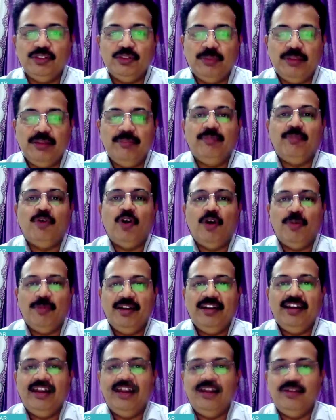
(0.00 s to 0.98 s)
So my mom
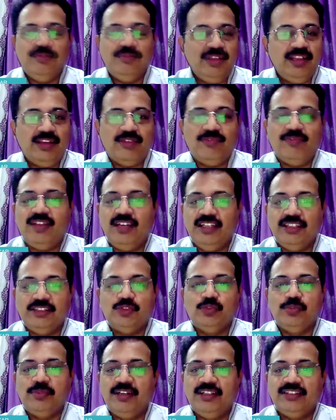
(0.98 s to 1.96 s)
and dad were very
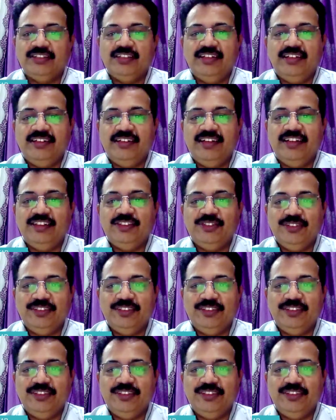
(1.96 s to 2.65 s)
super excited actually.